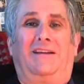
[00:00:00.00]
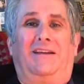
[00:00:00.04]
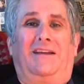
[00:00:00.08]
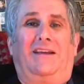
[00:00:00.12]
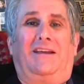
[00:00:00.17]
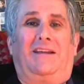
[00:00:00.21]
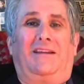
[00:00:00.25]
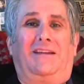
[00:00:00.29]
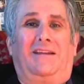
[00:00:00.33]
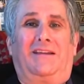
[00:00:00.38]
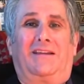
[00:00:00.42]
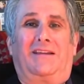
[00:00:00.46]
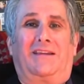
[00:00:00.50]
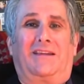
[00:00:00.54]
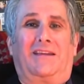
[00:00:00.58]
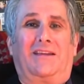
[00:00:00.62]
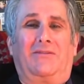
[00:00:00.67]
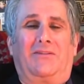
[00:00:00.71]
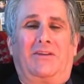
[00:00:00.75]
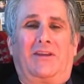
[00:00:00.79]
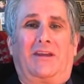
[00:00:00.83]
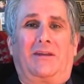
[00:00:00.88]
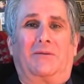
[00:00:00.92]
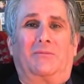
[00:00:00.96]
and the
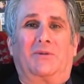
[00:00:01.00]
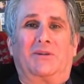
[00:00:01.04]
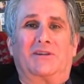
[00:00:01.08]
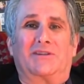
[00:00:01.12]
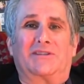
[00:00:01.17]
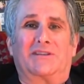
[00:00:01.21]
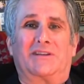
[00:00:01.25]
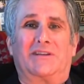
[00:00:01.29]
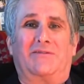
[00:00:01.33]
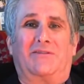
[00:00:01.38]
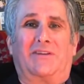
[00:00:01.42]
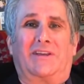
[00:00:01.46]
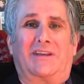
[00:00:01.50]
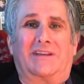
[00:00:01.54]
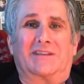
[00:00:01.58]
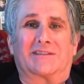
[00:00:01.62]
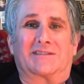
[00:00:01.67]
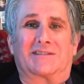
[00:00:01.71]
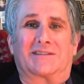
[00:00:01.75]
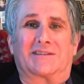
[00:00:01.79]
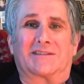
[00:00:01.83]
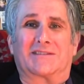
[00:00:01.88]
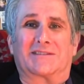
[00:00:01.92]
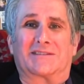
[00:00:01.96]
giving and receiving
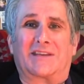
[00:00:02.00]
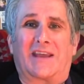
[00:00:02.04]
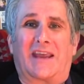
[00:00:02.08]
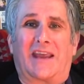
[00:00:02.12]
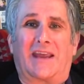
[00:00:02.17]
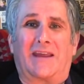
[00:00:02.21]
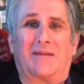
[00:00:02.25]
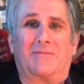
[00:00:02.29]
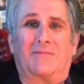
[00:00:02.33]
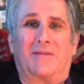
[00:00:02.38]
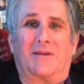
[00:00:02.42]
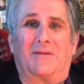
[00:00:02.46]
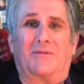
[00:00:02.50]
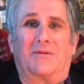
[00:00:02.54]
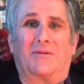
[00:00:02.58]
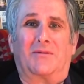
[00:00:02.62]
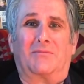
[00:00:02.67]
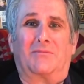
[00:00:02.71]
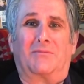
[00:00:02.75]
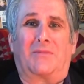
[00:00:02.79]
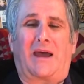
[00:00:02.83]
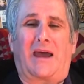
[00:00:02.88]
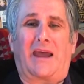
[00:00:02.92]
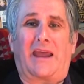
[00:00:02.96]
is the same, that when
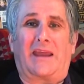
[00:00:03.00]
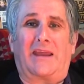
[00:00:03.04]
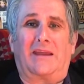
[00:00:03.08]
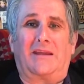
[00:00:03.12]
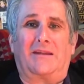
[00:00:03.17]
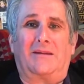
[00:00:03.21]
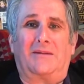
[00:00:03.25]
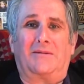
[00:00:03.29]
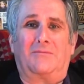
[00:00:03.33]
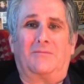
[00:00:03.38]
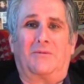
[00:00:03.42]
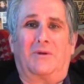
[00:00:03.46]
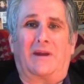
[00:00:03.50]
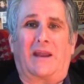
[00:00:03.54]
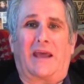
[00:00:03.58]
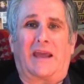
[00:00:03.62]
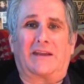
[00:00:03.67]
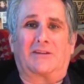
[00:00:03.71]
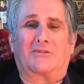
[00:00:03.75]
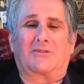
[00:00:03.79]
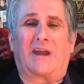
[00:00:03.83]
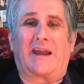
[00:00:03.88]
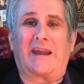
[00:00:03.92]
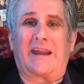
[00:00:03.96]
I
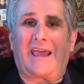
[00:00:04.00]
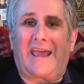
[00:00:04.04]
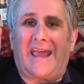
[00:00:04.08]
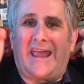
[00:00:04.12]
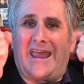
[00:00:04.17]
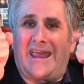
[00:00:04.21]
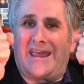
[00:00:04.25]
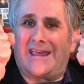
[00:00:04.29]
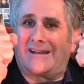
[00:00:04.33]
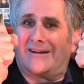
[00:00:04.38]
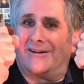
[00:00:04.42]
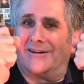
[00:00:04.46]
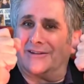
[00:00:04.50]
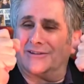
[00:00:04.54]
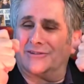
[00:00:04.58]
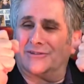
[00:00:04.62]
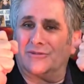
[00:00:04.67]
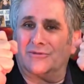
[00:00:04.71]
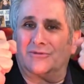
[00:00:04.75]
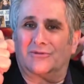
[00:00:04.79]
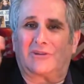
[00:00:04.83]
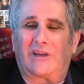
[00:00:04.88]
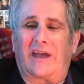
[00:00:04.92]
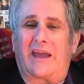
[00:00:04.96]
try to hang on
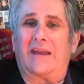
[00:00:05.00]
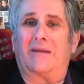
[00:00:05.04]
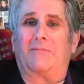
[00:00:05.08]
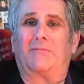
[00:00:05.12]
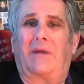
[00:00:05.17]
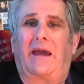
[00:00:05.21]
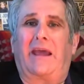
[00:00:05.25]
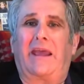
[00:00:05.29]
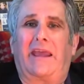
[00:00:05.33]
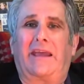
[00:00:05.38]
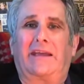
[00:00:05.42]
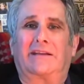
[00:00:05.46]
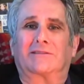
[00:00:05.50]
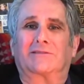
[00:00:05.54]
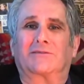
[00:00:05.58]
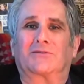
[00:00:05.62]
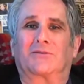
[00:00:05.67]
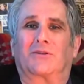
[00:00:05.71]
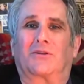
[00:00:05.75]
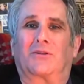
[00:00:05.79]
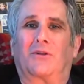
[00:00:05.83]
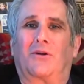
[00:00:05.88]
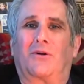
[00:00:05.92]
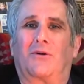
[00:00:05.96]
too tight, my hands
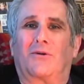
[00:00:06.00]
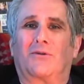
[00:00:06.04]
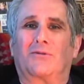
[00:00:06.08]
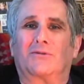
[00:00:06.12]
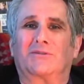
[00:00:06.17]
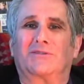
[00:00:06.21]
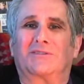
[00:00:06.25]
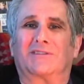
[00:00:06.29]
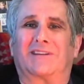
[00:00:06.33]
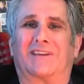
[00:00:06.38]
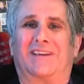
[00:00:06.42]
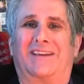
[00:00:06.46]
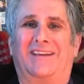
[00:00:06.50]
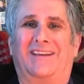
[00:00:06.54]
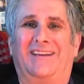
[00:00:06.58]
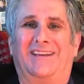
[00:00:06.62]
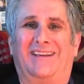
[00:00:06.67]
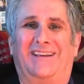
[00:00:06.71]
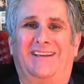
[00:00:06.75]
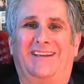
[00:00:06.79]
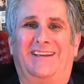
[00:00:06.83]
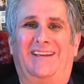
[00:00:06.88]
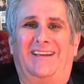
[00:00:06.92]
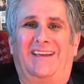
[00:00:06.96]
are closed.
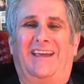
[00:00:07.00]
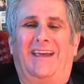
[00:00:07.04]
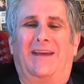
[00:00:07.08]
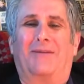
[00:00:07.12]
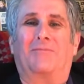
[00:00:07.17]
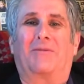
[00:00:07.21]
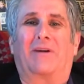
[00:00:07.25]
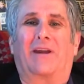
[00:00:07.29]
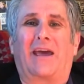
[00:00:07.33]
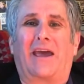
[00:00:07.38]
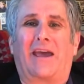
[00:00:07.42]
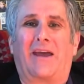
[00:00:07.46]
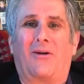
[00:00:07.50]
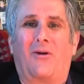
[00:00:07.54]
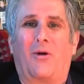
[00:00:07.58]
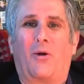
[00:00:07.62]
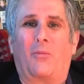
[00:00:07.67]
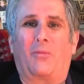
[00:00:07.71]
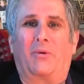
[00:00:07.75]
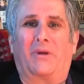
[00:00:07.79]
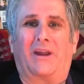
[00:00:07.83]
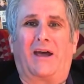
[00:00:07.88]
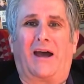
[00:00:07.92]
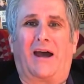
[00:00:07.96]
And when I
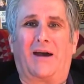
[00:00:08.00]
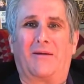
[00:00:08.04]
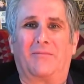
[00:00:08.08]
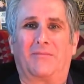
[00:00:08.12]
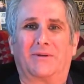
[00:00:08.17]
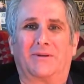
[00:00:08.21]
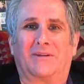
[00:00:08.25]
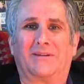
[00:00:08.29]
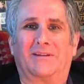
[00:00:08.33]
open up,